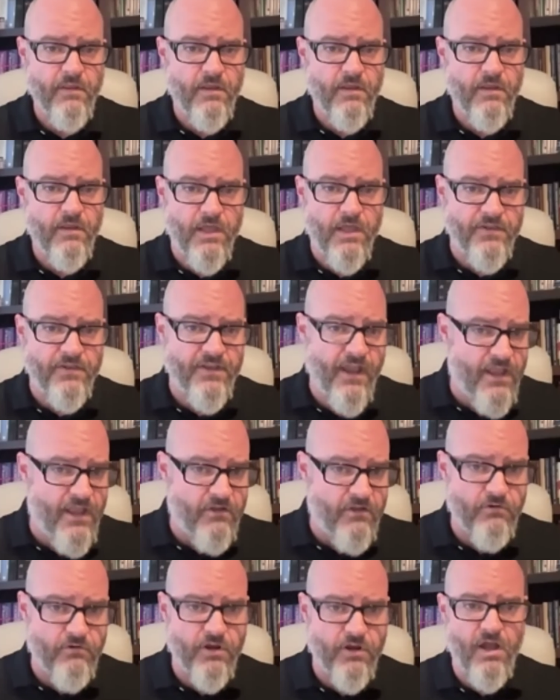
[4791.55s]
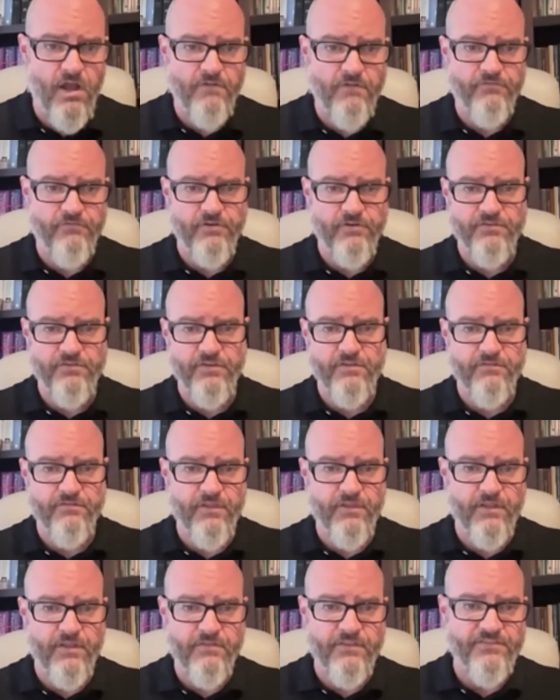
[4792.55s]
uh, the Niagara conferences,
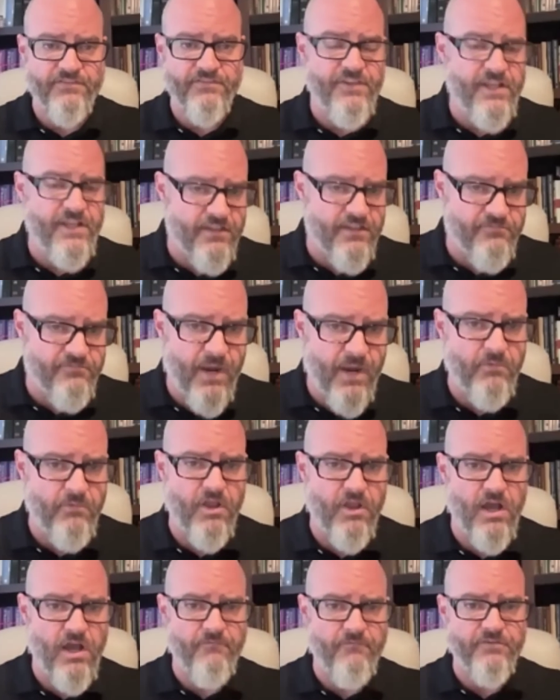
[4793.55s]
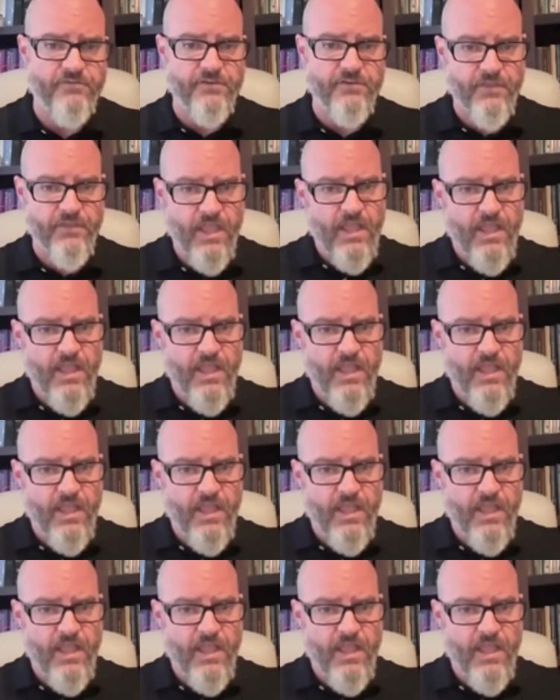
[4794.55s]
the the Seacliff Bible conferences.